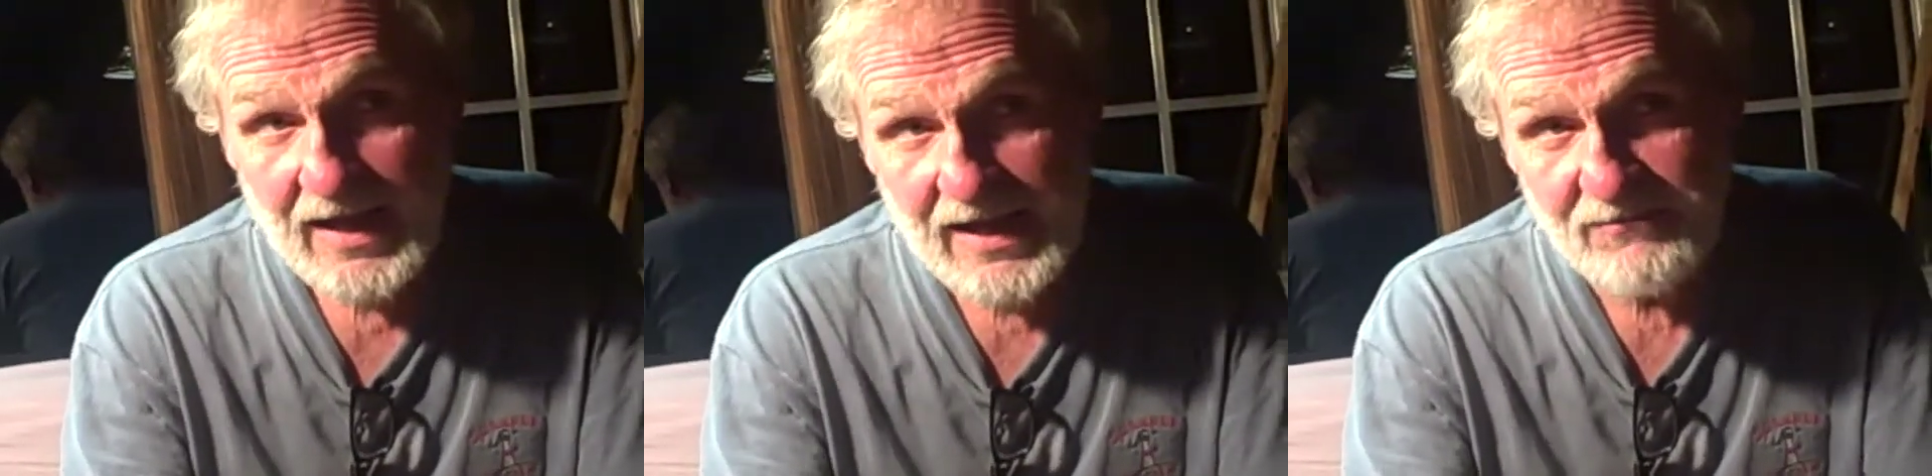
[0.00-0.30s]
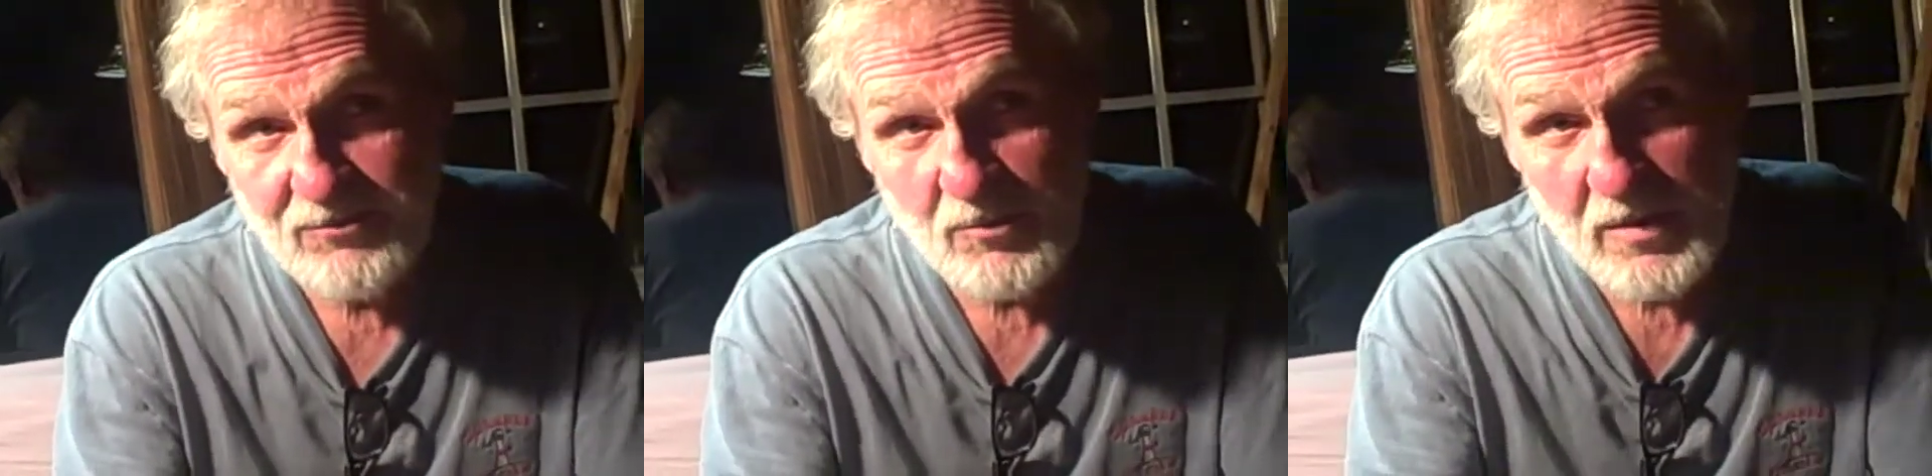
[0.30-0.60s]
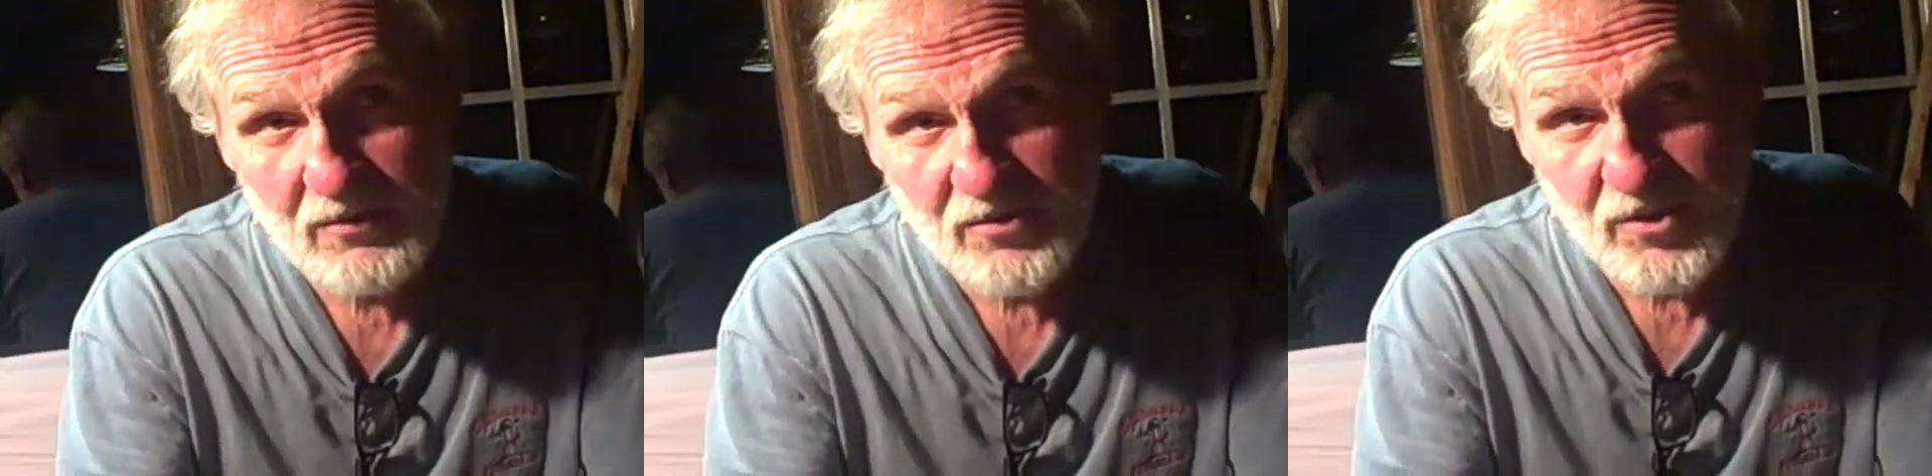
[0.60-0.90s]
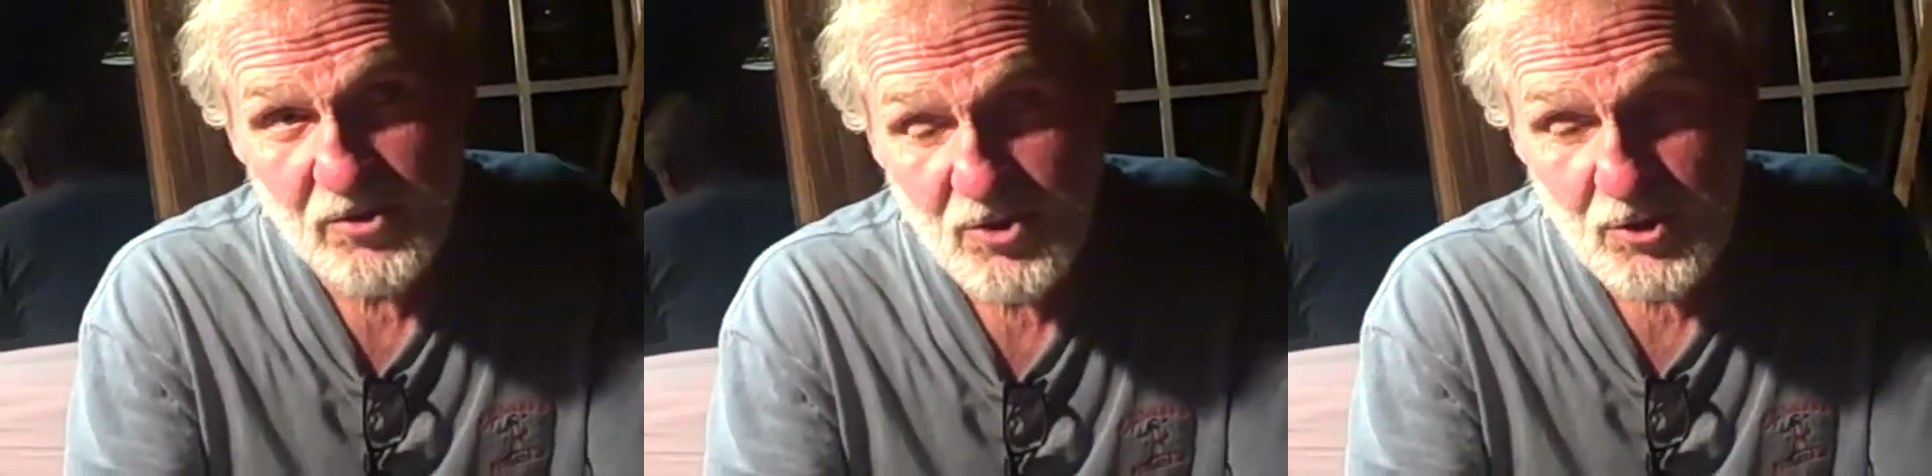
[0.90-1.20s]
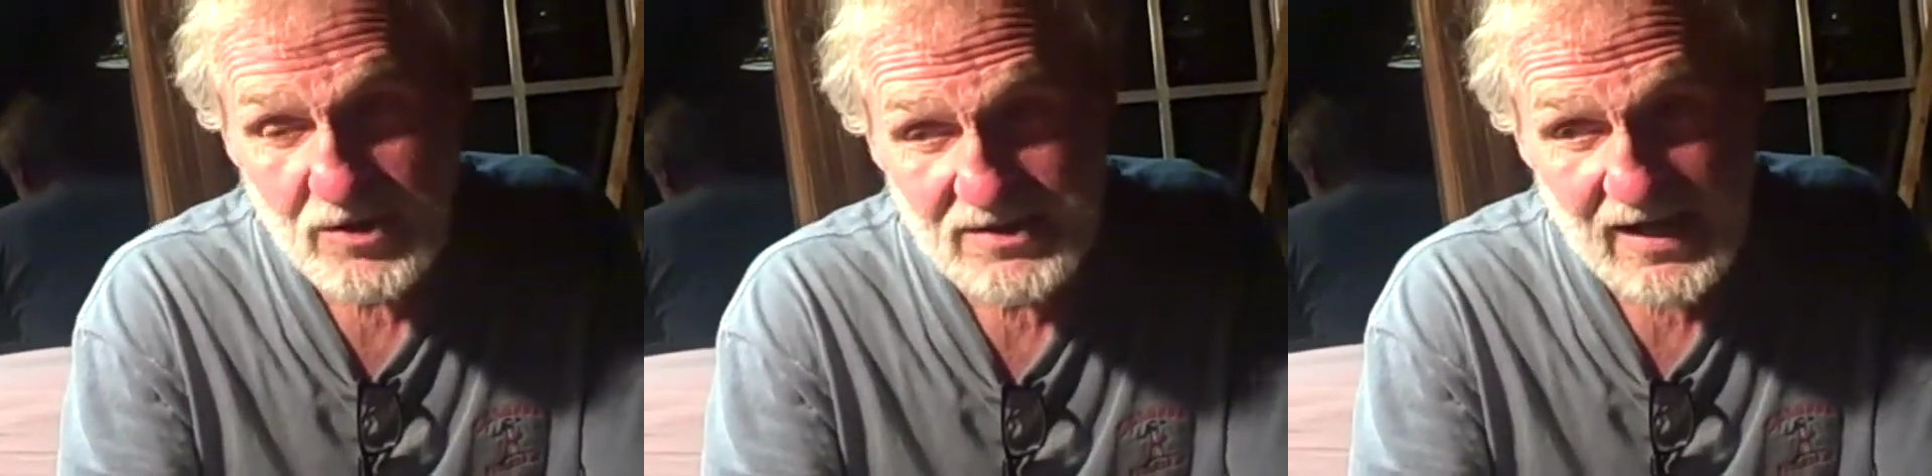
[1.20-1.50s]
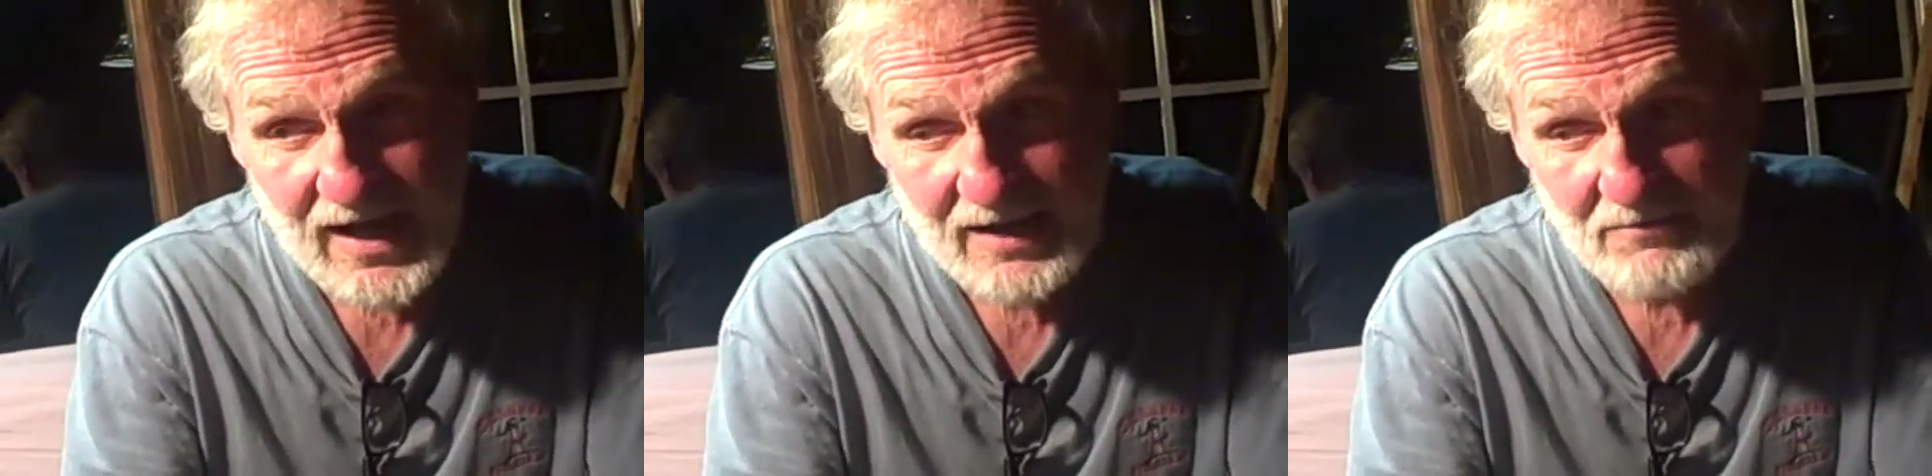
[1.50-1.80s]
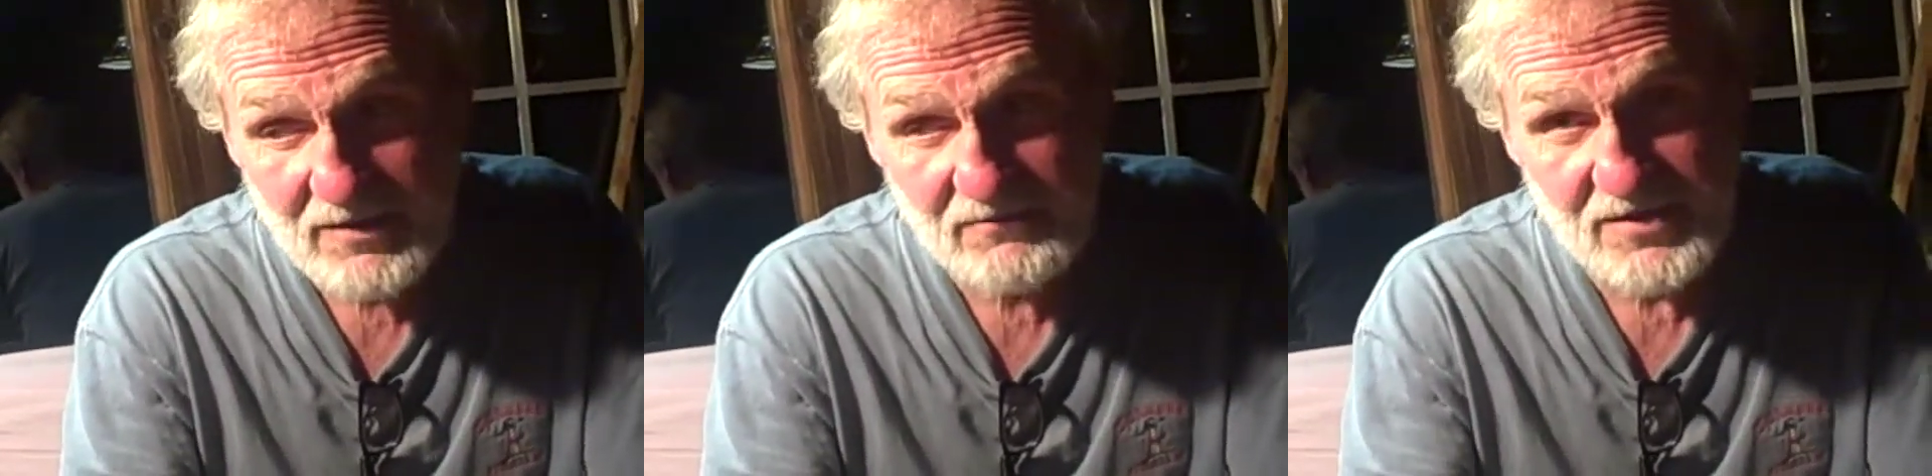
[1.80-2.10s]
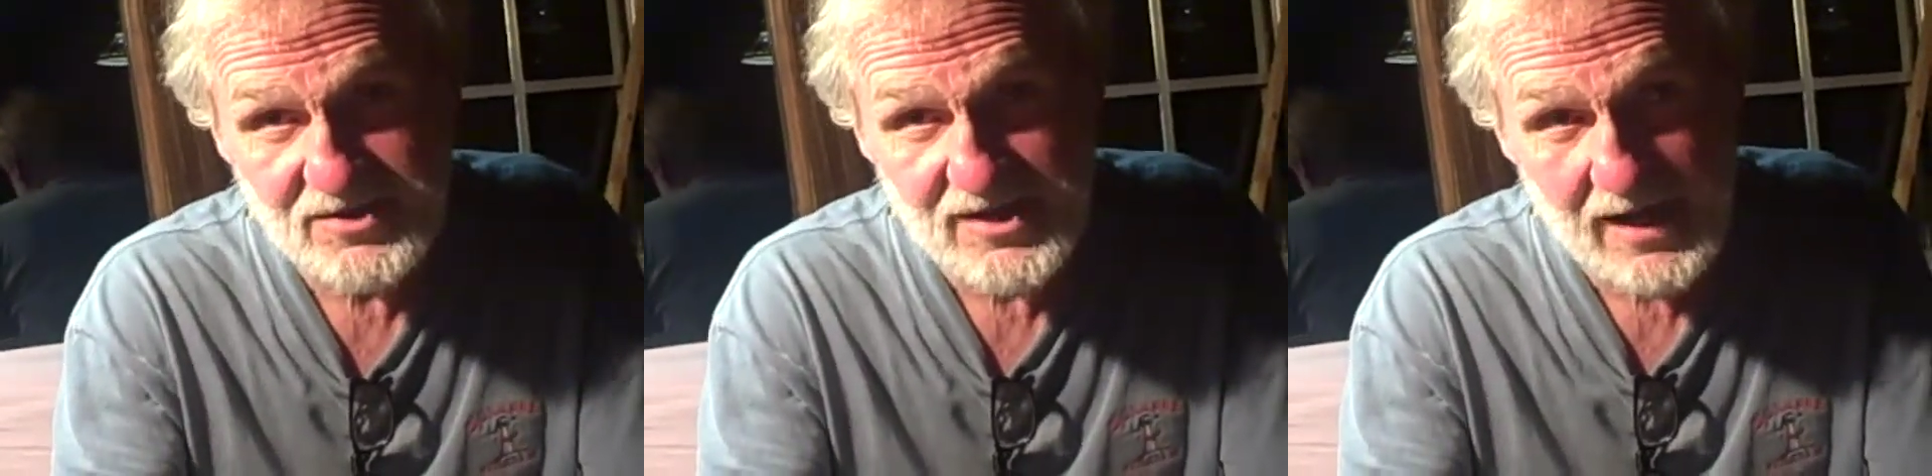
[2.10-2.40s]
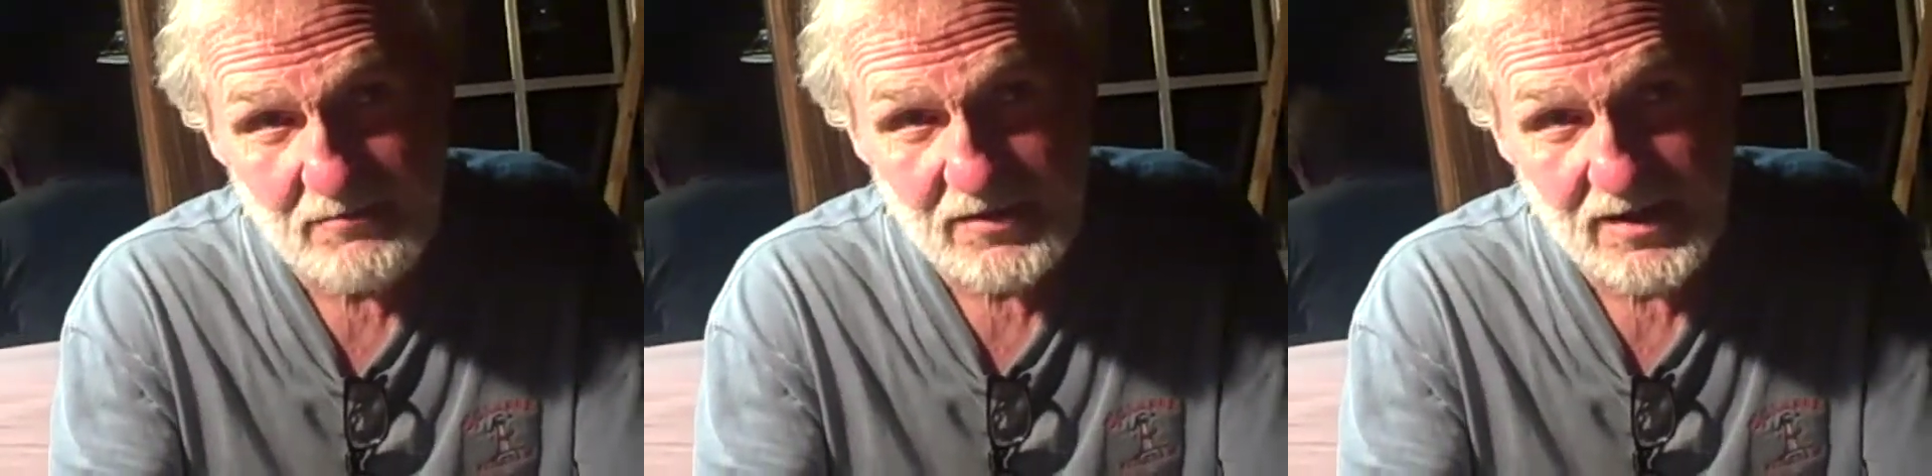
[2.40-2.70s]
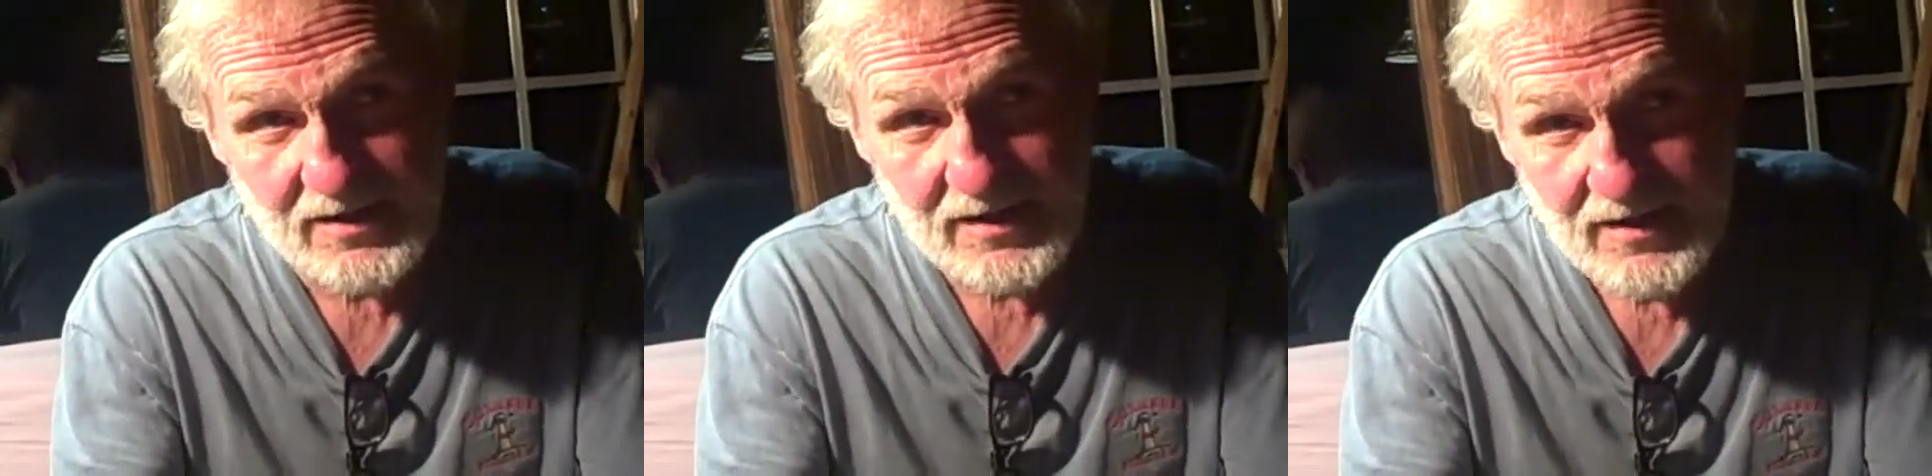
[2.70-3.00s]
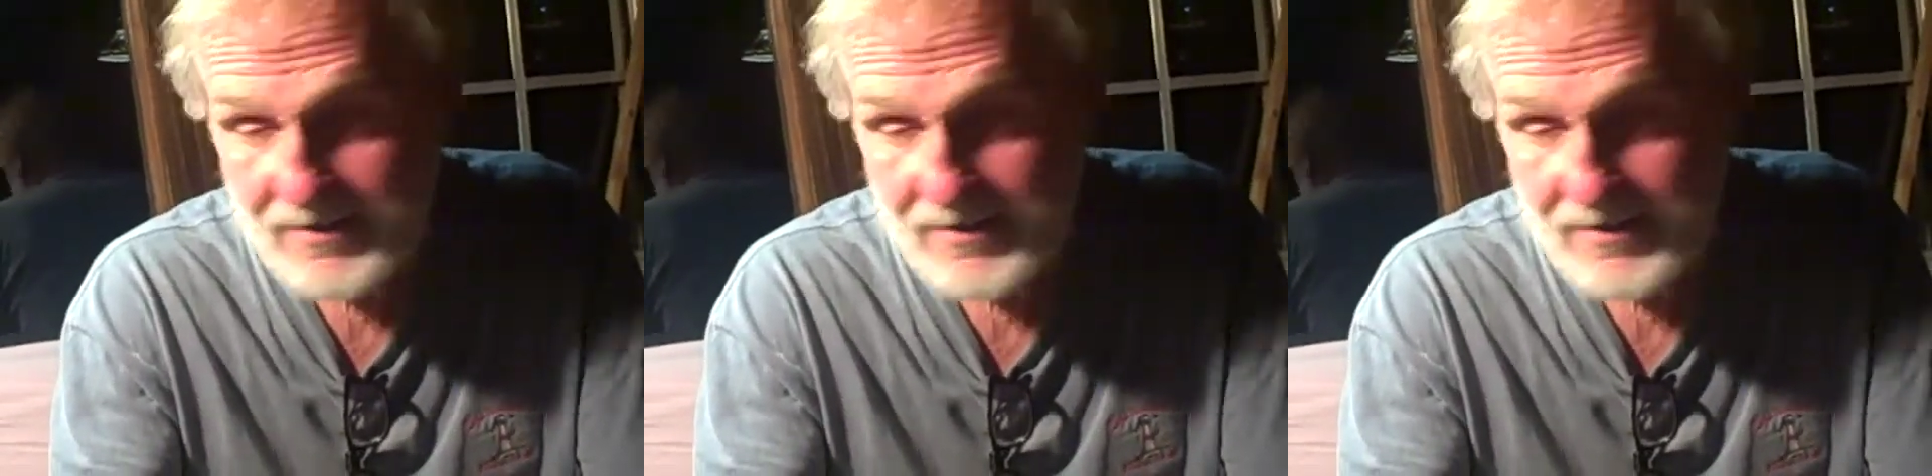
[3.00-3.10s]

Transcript: and after about the third time of this happening,